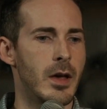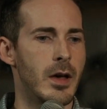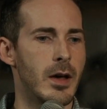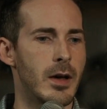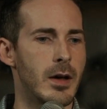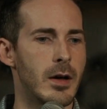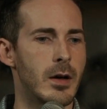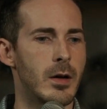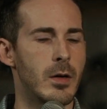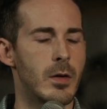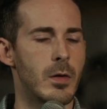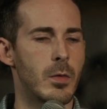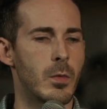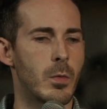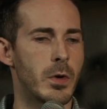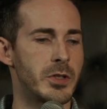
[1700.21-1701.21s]

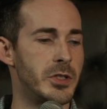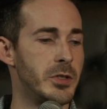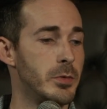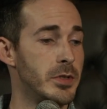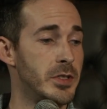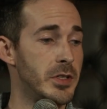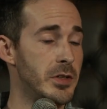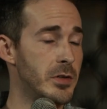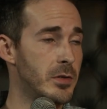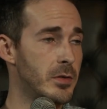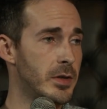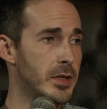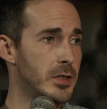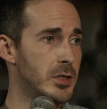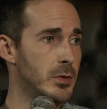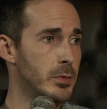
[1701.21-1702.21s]
what you would do
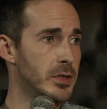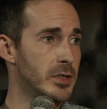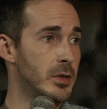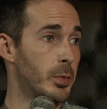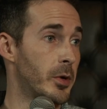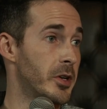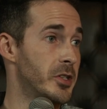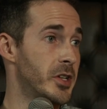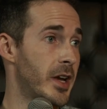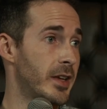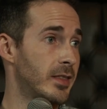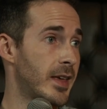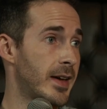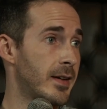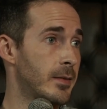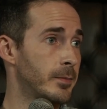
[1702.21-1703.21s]
is you would depreciate
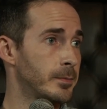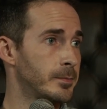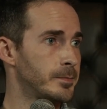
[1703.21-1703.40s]
that.